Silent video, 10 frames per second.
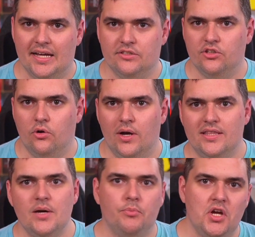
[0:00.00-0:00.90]
So at
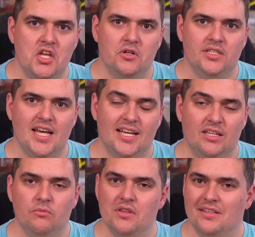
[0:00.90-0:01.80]
that point, you're
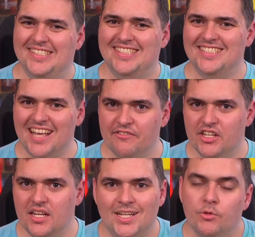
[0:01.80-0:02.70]
attacking with a
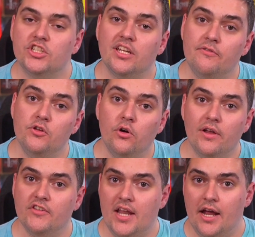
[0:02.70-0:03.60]
7, which if you don't have
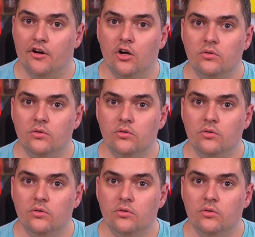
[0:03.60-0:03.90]
an arrow